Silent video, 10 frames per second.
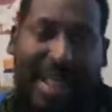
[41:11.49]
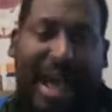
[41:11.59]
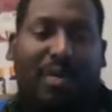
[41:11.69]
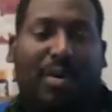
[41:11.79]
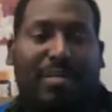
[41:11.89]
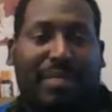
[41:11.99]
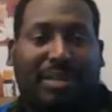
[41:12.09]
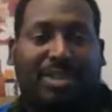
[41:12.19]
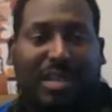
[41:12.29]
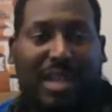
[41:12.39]
I want to make
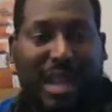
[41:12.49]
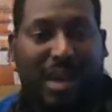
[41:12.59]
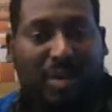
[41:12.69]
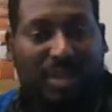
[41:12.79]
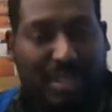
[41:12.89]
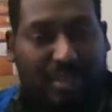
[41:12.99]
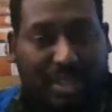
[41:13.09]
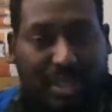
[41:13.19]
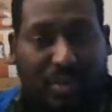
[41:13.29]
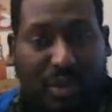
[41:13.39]
sure that I was able
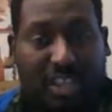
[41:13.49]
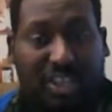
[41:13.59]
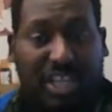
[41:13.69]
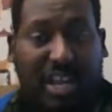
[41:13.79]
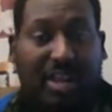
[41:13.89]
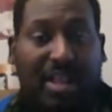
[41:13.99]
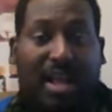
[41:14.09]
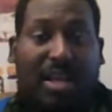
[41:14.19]
to really share